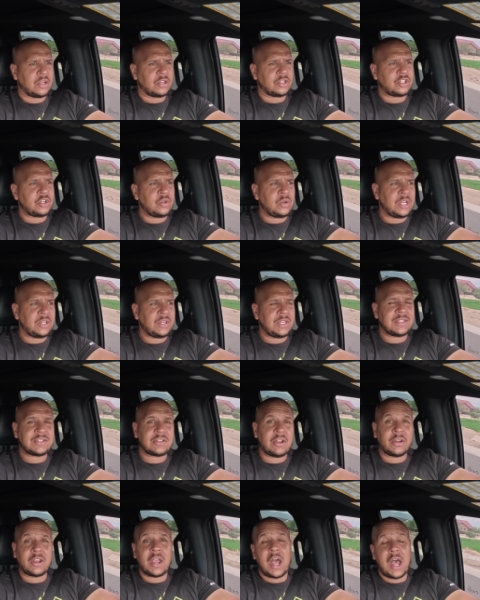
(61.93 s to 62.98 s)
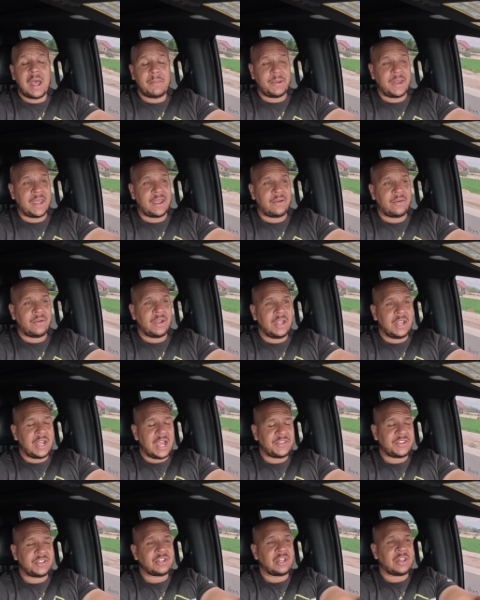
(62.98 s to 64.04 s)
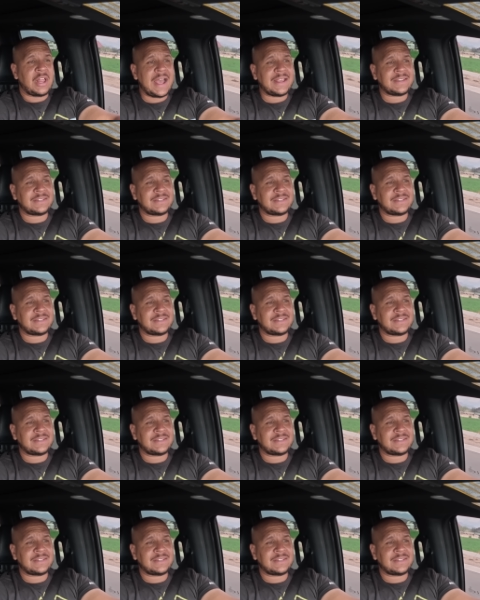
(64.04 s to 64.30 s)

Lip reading: tuning these on COBB now. I think the last